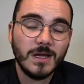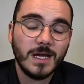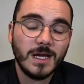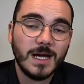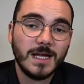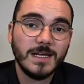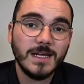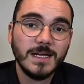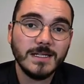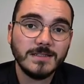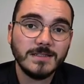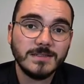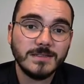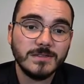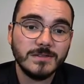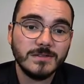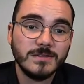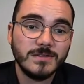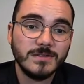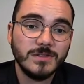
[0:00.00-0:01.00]
And
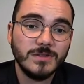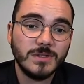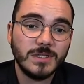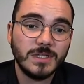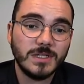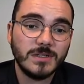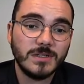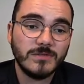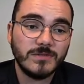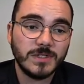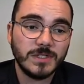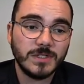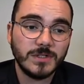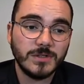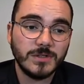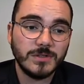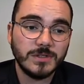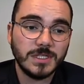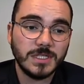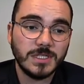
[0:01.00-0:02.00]
next, you can configure
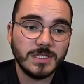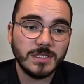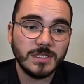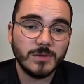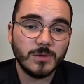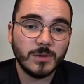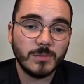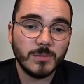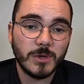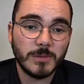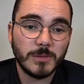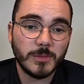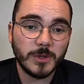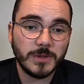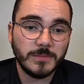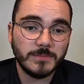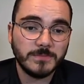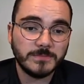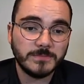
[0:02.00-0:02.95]
your DDR memory.